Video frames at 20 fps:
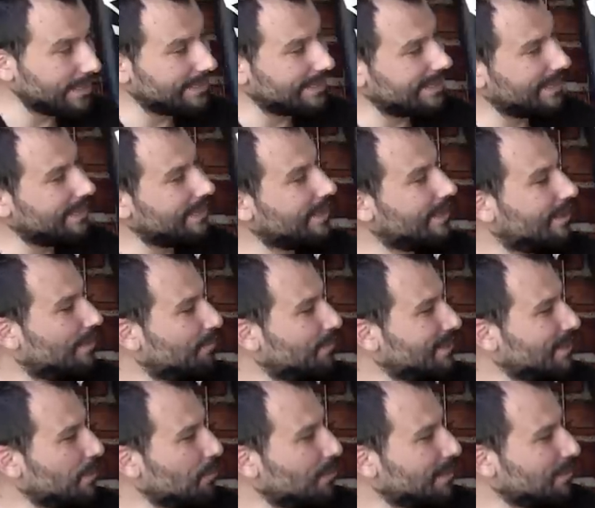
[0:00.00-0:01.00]
when I
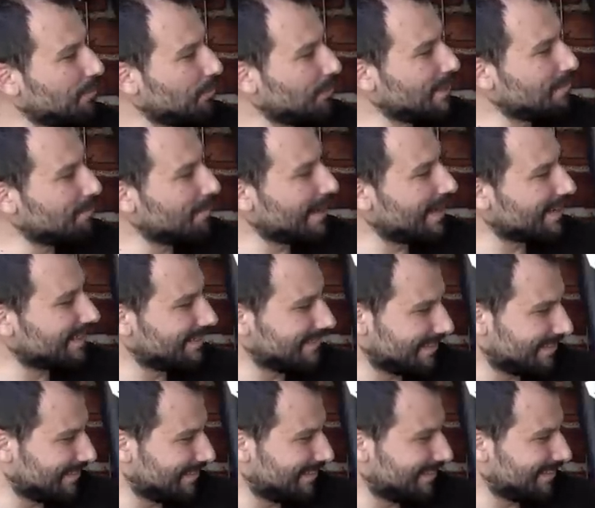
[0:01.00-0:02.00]
went back
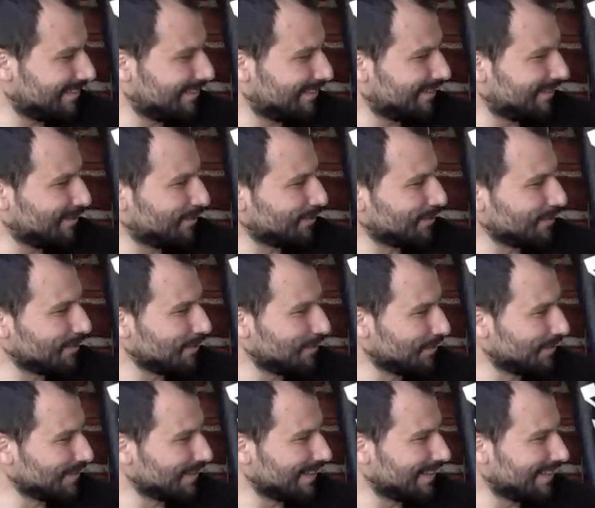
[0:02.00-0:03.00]
on the
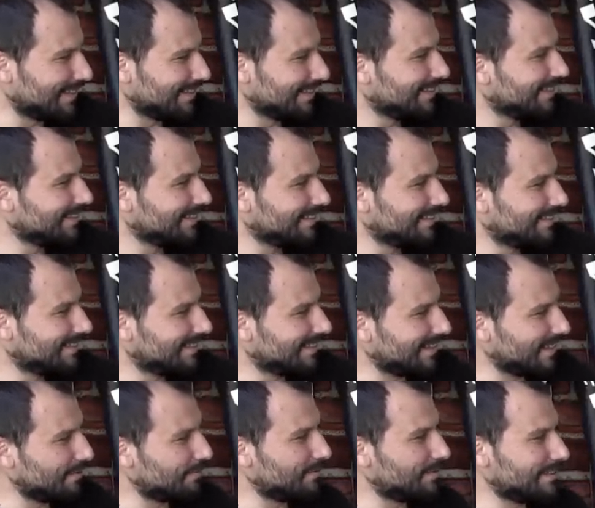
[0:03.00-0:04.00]
Honda,
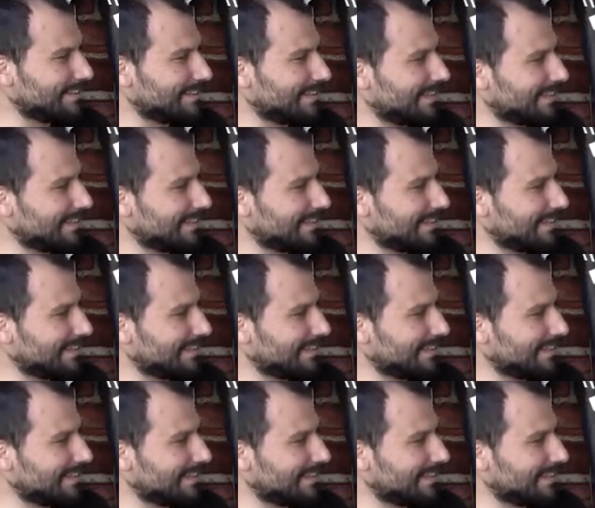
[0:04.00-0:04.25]
I felt